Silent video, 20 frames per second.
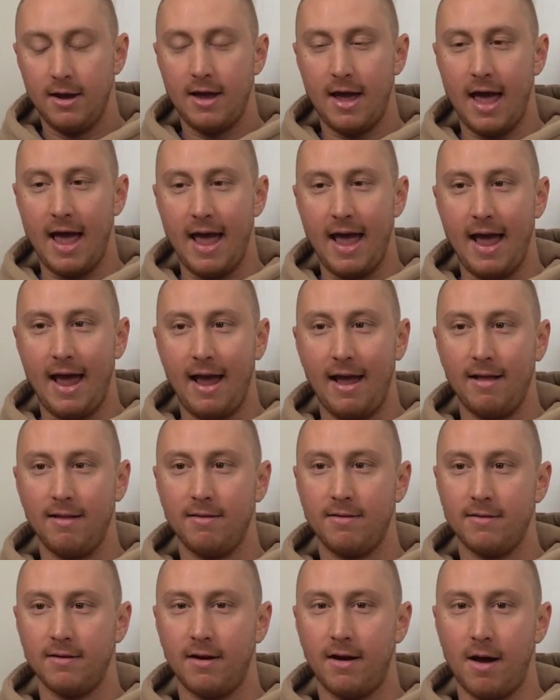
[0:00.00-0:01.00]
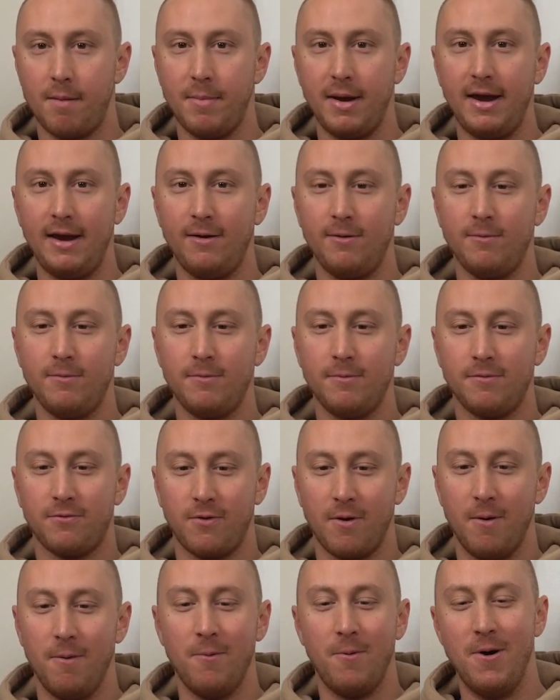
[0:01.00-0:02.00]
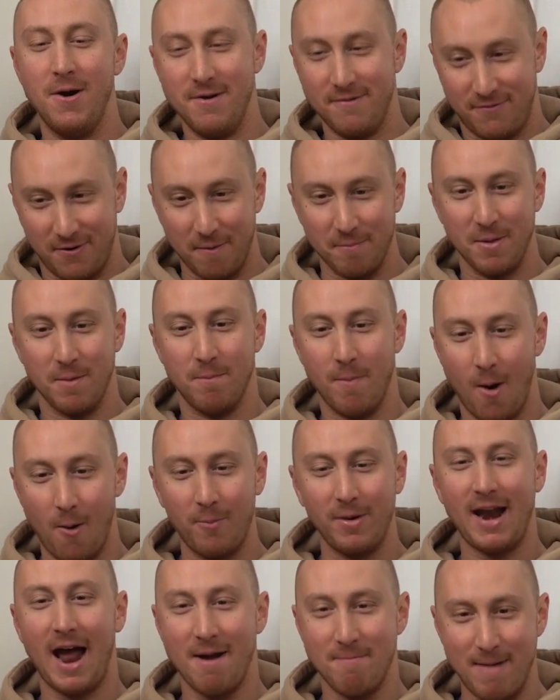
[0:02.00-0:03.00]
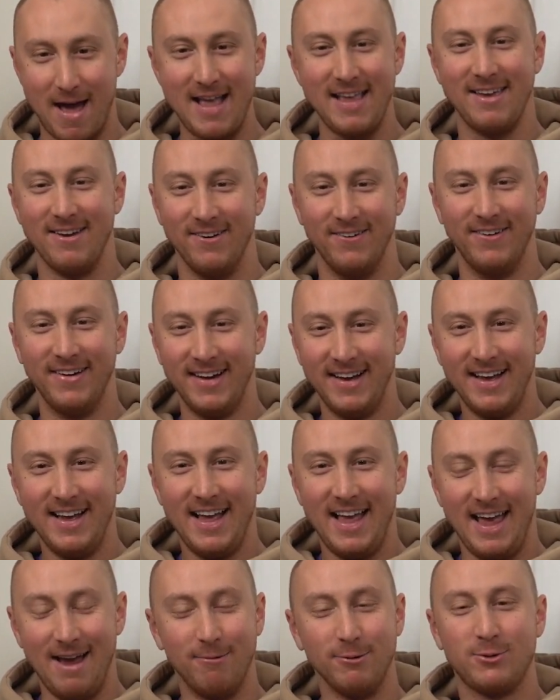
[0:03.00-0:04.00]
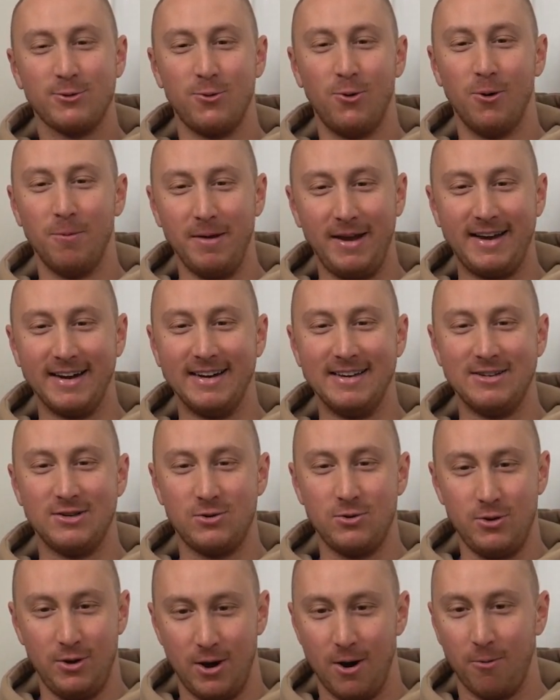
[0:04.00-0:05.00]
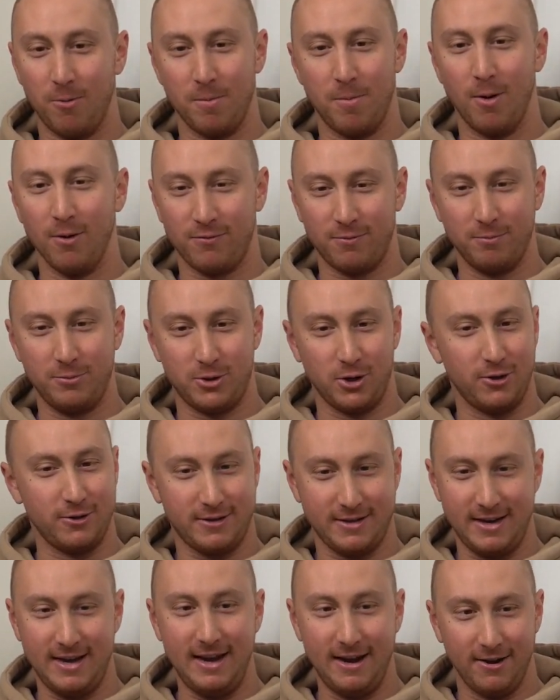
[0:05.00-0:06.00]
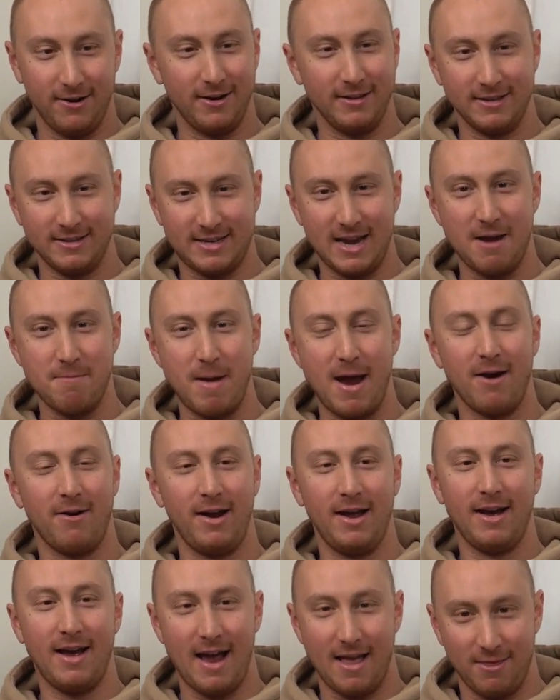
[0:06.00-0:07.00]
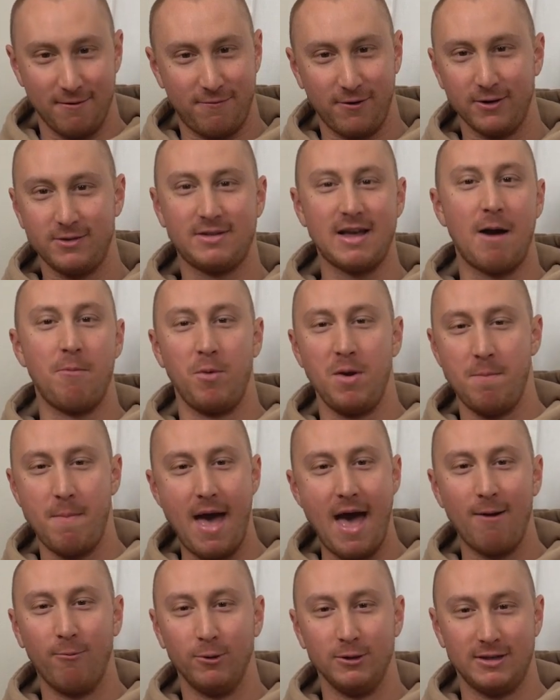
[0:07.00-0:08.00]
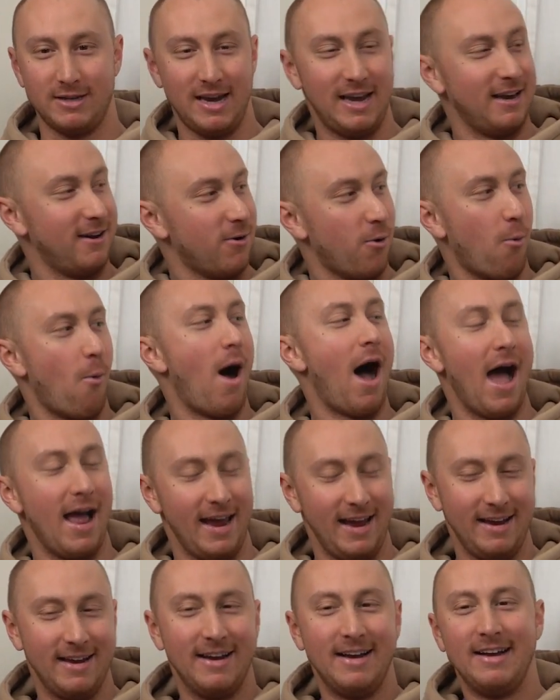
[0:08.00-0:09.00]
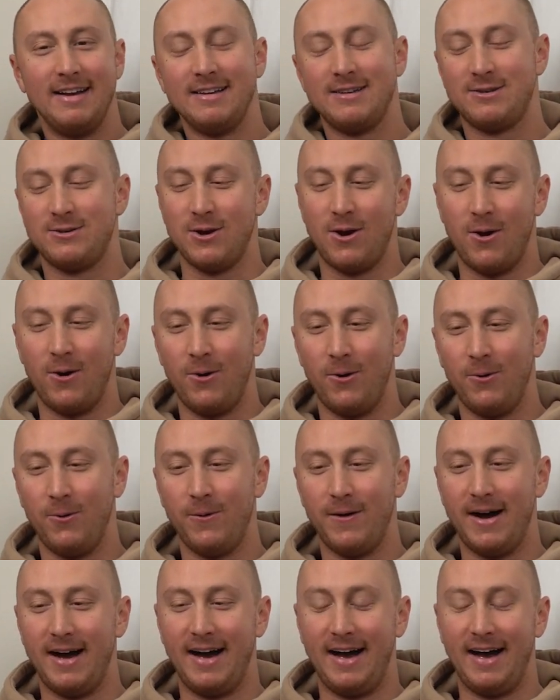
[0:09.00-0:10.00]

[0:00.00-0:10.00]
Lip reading: And, I mean, from the moment I met you, it was cool because, you know, we're both from Jersey here in the same area, and the first time we met was in Hawaii. So